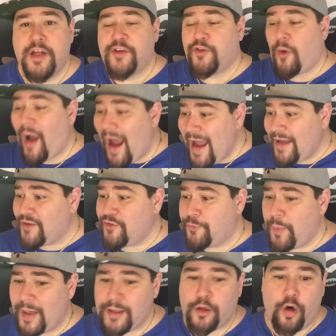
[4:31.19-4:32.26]
So I
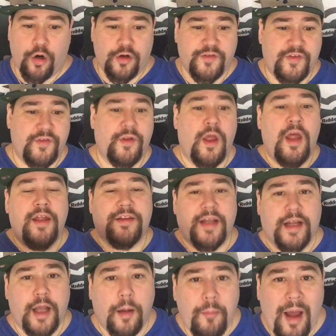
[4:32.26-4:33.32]
expect Carson to
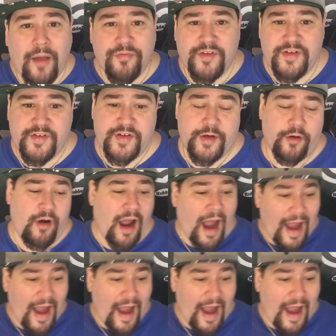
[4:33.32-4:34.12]
come out this year.